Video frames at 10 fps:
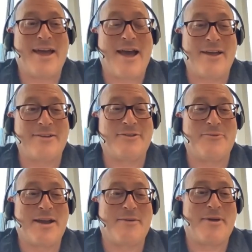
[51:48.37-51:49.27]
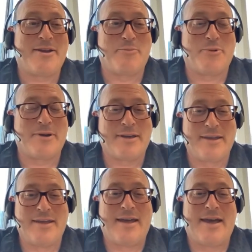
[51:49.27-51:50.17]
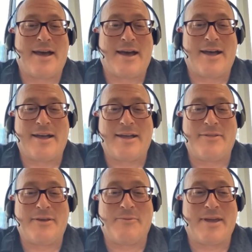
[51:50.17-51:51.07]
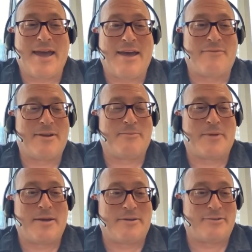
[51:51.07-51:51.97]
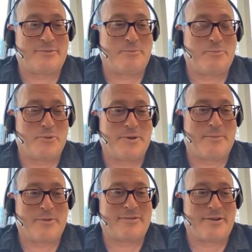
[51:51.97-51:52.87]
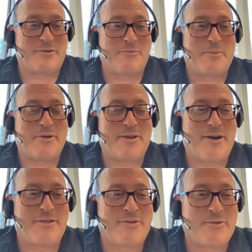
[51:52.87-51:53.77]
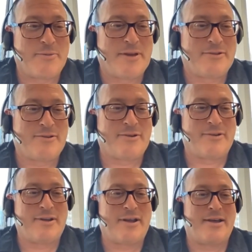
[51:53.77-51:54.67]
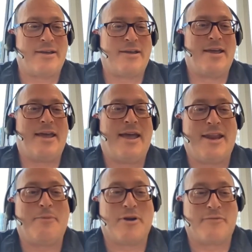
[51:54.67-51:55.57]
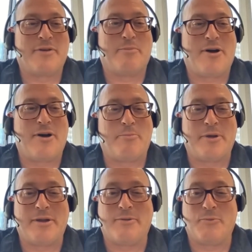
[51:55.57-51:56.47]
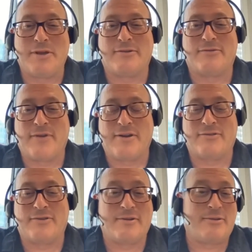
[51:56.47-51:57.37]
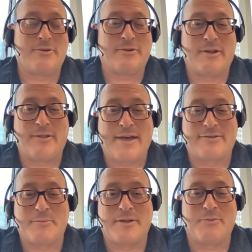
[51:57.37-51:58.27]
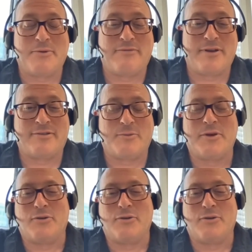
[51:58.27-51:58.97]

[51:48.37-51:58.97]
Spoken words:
I'll actually recommend a book that we have, and I just pulled up because I couldn't remember the author. I want to make sure. Annie Murphy Paul, but we just finished it literally last month. We finished it.